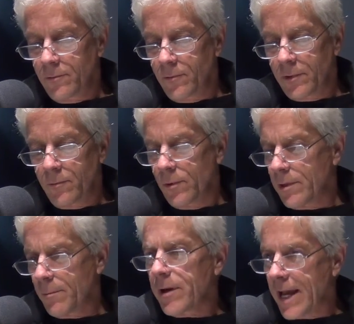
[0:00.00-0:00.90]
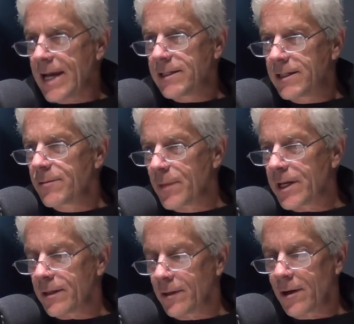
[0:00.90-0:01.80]
with about an
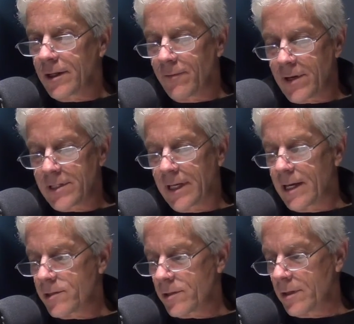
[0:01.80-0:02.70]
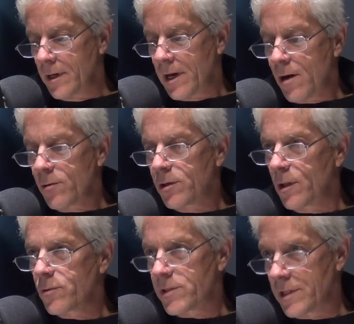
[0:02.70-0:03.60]
18-minute long investigation how
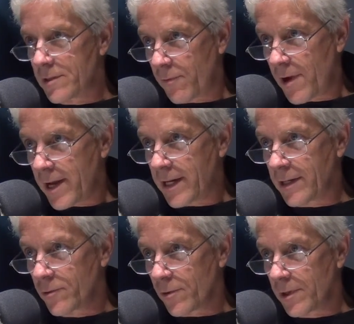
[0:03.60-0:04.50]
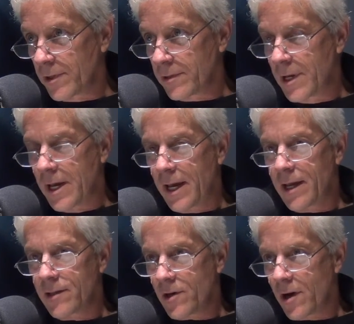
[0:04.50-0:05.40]
close these fracking drill
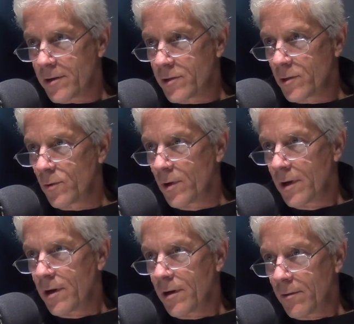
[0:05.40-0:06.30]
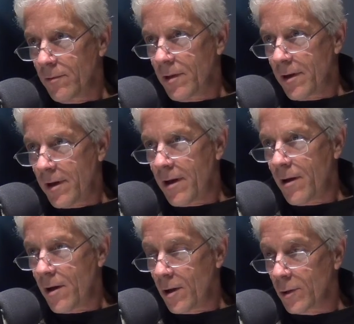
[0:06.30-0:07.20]
heads are to
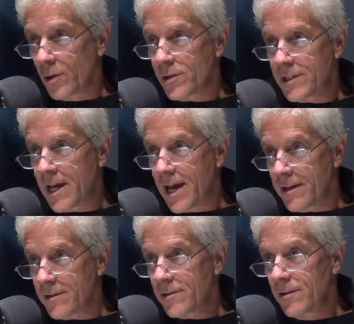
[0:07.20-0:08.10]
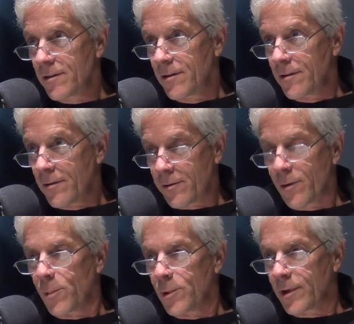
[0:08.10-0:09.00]
alert status
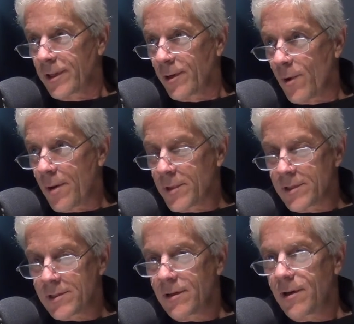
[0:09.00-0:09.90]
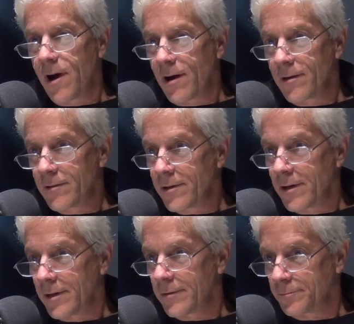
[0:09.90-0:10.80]
thermonuclear weapons
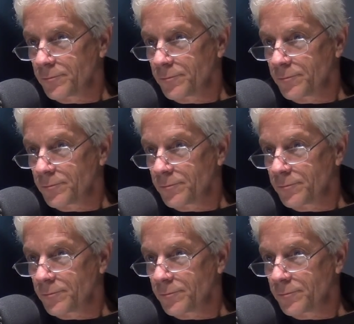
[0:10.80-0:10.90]
on